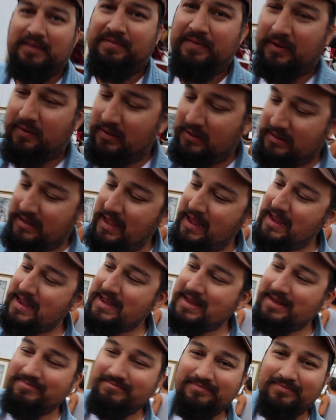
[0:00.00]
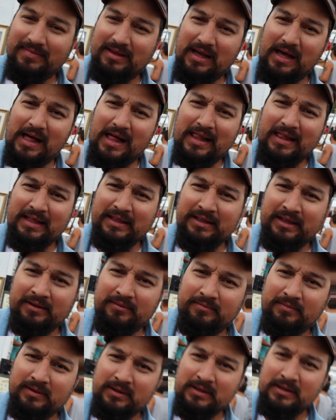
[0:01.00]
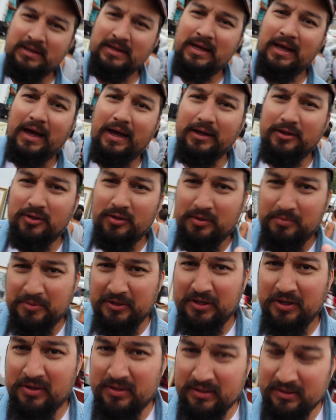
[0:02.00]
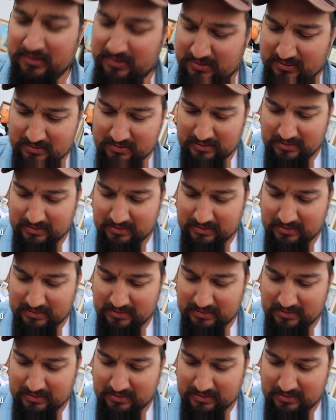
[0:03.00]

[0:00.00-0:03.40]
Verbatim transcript: I found a game. Aladdin. I'm gonna be honest.